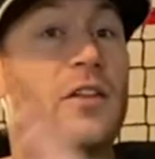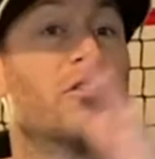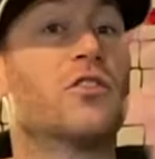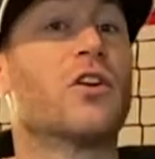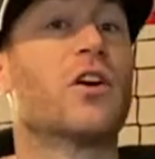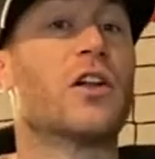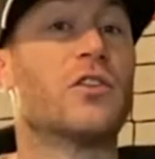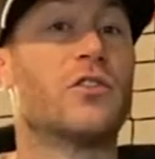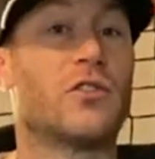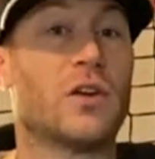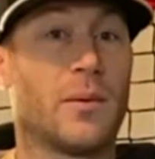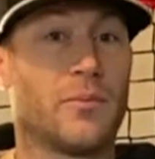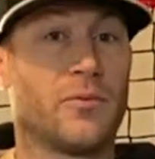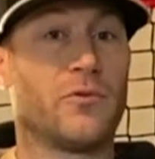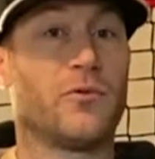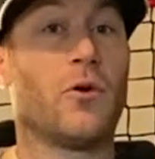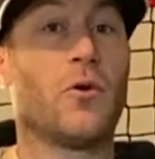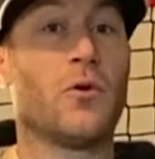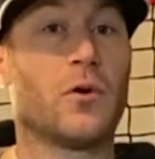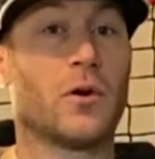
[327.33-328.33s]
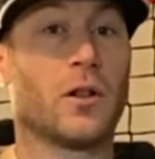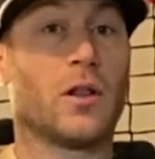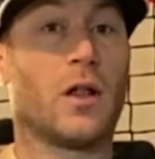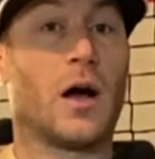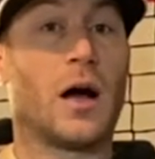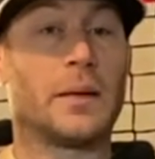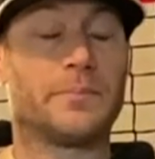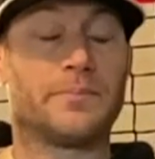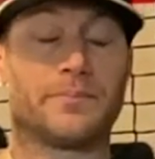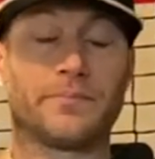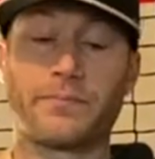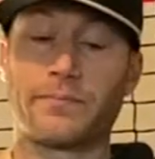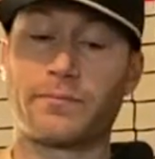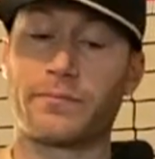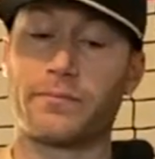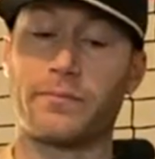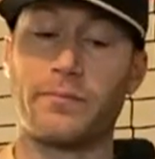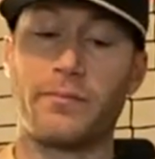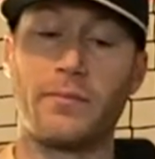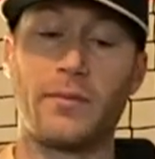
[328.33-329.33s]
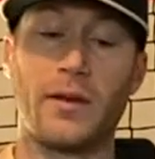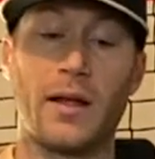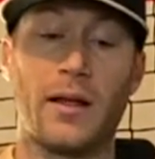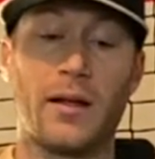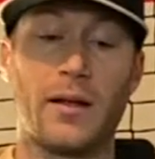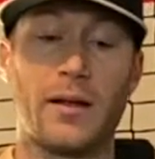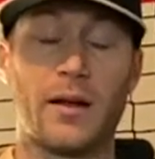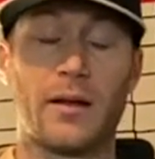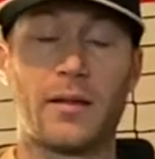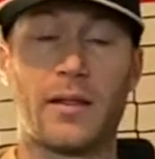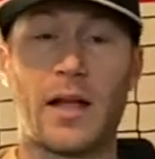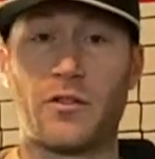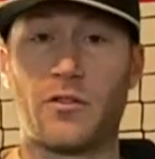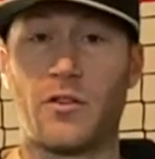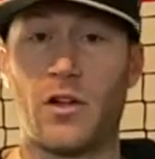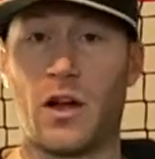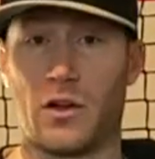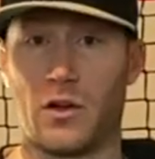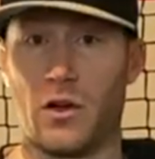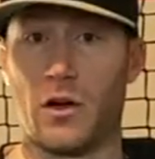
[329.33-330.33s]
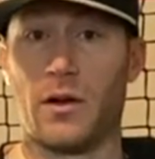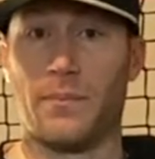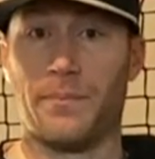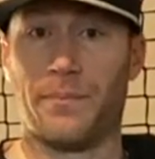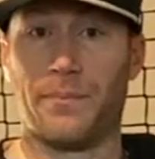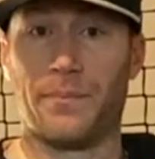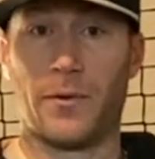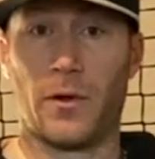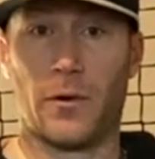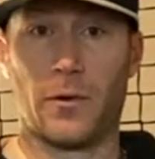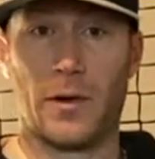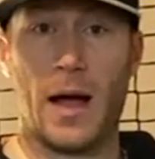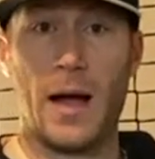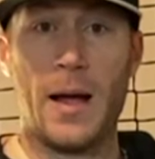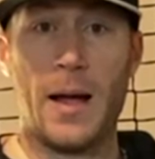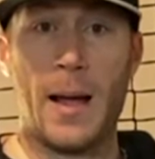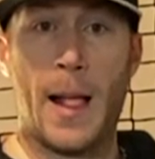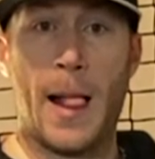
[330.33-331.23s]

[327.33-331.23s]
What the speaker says: gonna jump forward a lot. That's not good, okay?